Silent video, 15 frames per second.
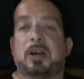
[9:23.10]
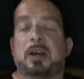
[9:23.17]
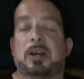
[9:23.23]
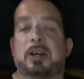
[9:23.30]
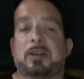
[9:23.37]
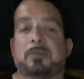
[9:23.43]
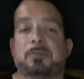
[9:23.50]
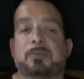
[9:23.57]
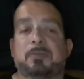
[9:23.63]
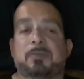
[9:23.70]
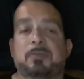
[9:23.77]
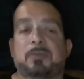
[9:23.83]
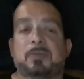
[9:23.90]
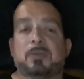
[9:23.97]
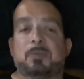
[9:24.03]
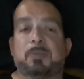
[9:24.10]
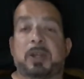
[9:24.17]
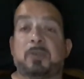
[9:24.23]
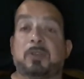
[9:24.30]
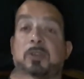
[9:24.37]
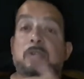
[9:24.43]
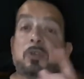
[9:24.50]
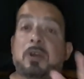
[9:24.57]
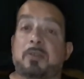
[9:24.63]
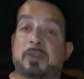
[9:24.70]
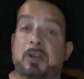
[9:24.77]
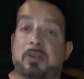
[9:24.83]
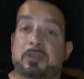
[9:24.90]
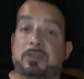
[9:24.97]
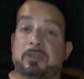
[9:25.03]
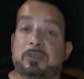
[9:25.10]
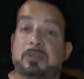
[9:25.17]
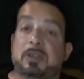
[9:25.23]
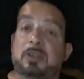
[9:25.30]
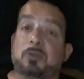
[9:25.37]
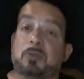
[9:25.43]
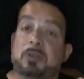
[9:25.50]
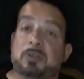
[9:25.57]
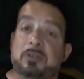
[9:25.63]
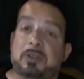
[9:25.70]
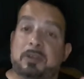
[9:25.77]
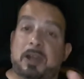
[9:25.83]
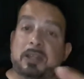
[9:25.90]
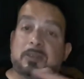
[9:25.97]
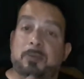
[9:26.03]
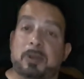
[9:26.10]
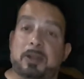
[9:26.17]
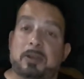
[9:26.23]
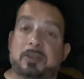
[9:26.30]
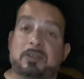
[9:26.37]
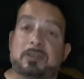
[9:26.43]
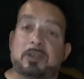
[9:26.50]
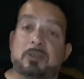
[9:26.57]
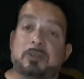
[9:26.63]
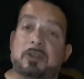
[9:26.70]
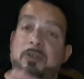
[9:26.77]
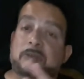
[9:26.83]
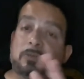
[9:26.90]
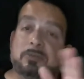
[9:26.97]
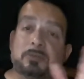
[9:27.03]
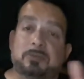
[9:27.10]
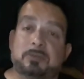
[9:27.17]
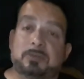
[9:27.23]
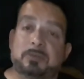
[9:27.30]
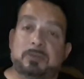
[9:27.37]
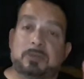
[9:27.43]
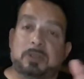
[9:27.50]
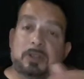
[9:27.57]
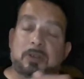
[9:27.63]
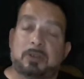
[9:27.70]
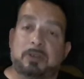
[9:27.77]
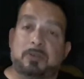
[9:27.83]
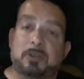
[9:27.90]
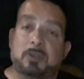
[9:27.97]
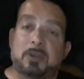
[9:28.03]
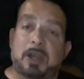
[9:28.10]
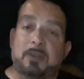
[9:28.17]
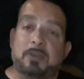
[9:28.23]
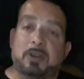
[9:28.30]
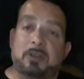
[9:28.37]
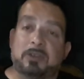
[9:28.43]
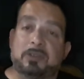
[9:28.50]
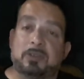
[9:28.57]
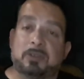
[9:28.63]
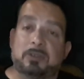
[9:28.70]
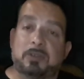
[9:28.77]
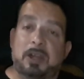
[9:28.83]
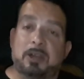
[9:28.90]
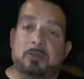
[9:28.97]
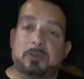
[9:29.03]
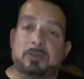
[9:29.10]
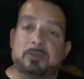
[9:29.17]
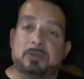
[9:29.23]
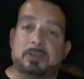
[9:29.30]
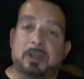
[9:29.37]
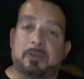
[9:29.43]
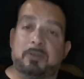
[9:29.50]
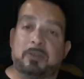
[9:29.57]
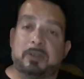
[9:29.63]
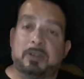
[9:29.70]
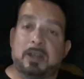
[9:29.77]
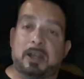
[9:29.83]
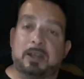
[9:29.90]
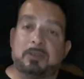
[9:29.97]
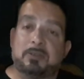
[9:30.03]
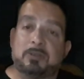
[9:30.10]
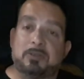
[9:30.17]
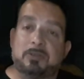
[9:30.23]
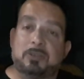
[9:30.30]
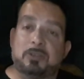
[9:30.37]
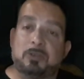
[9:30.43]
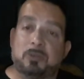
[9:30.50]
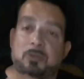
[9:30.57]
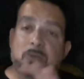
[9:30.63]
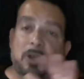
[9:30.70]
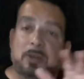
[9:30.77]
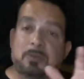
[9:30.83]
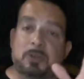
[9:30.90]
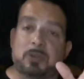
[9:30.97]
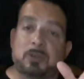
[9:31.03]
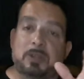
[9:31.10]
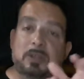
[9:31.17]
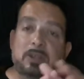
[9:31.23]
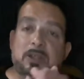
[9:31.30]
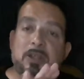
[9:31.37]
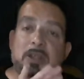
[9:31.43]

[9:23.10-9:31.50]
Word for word: Um, but if you do have an ulcer, it will exasperate it. So don't, you know, if you have an ulcer, I would definitely not do what I'm doing.